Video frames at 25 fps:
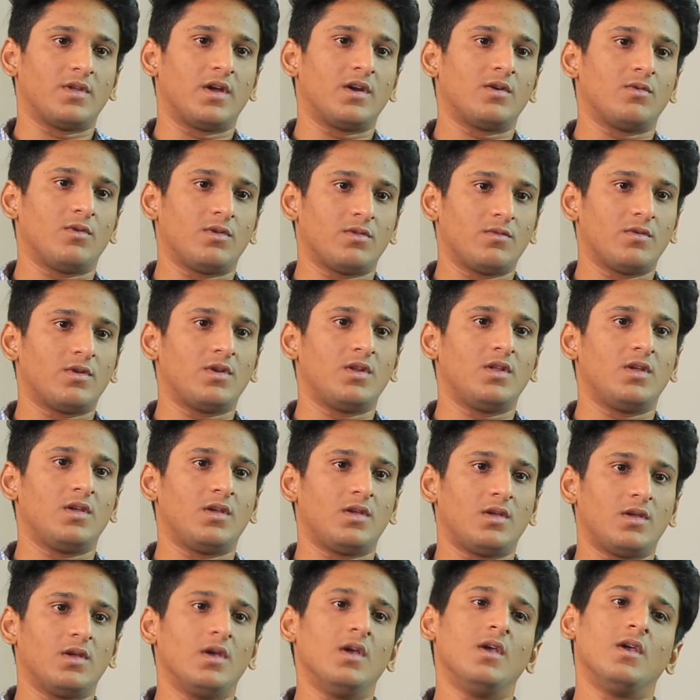that was
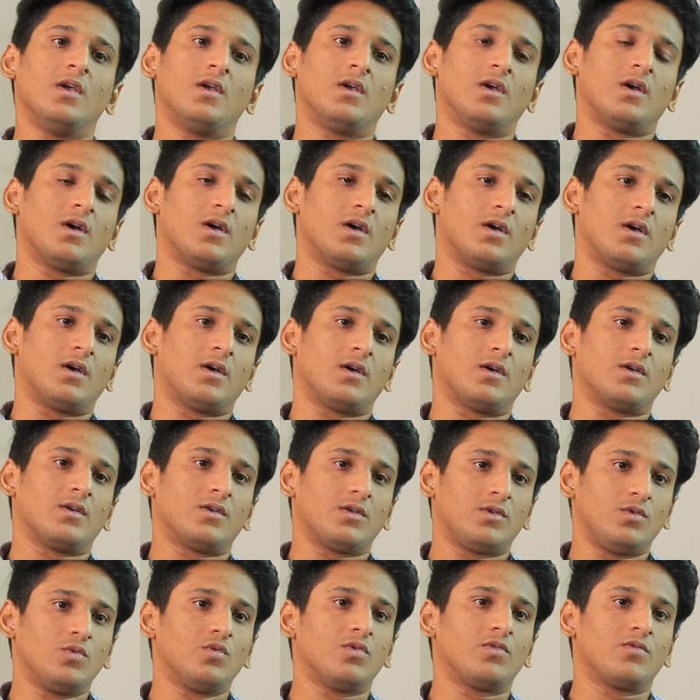very
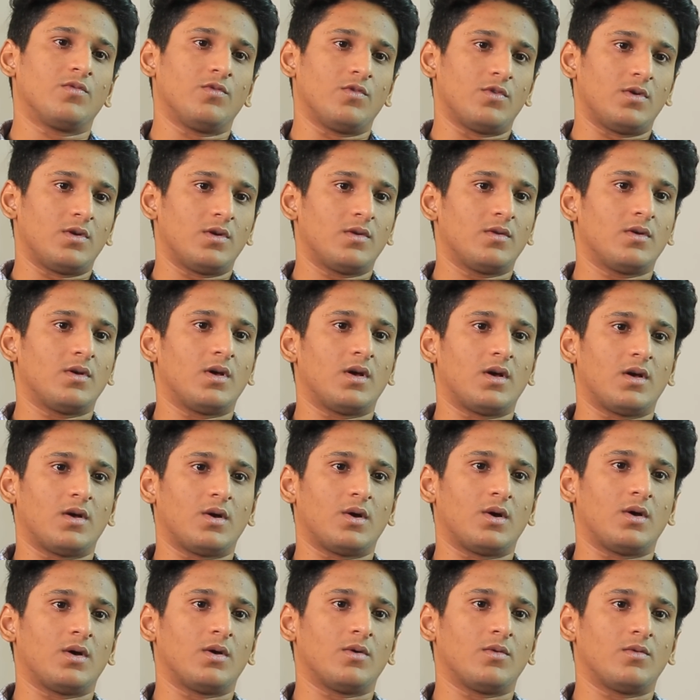useful
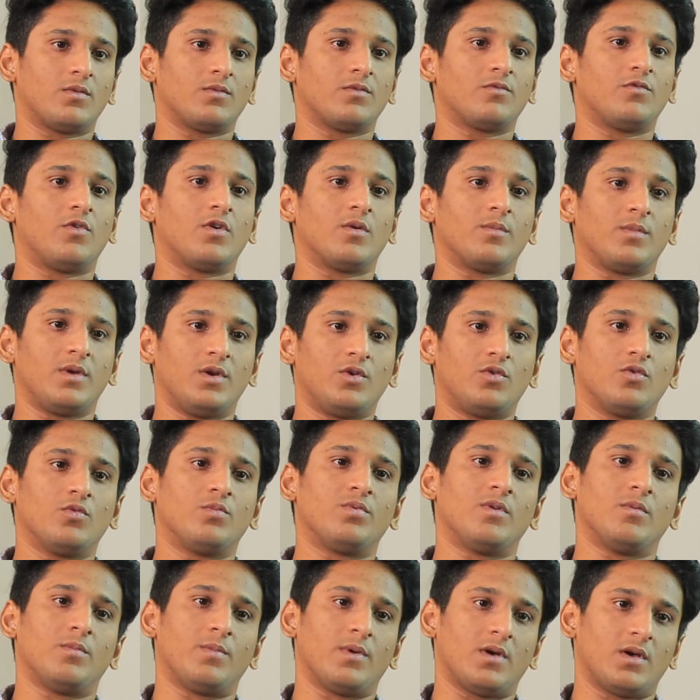for me to
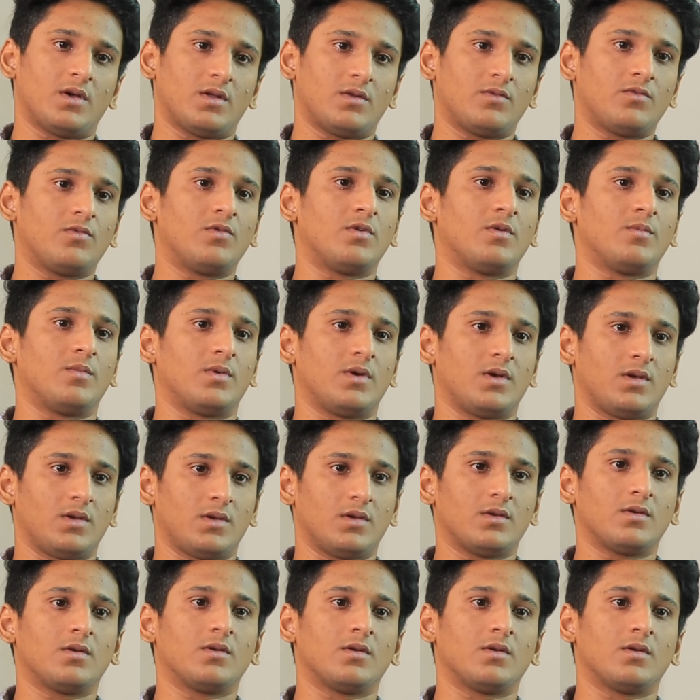prepare for my